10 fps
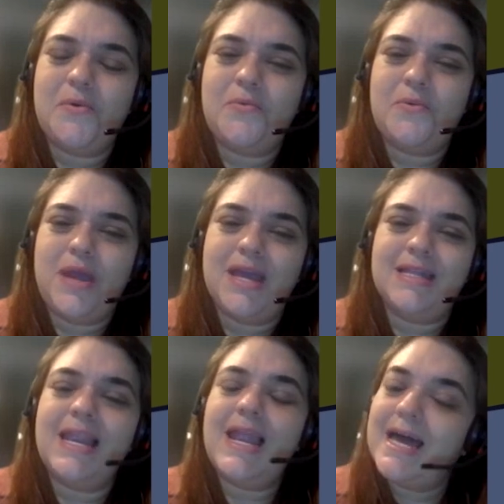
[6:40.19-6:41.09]
we
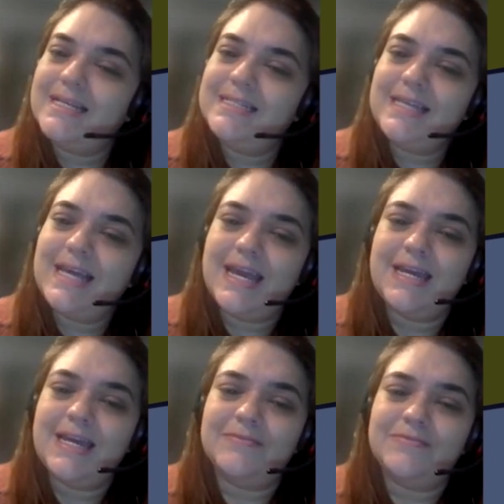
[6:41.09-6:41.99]
analyze
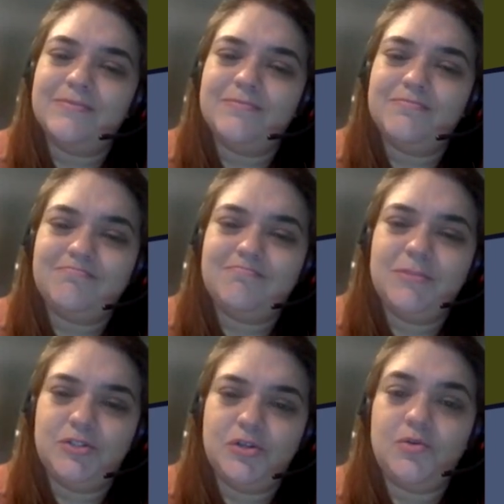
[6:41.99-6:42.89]
and
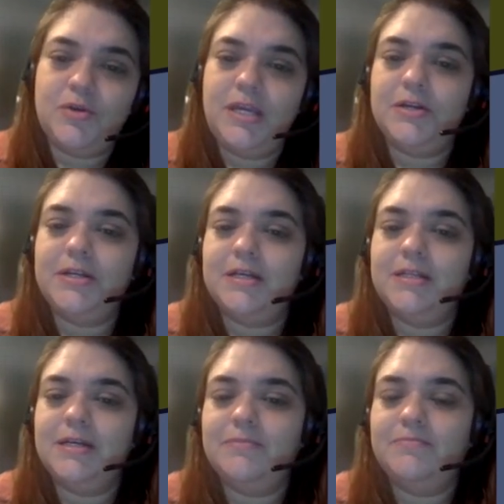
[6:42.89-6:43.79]
show here
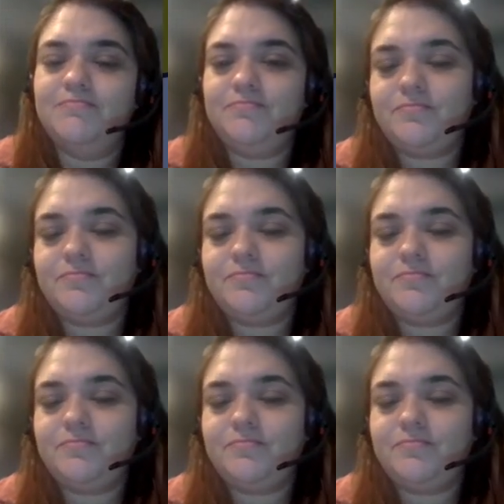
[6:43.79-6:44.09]
the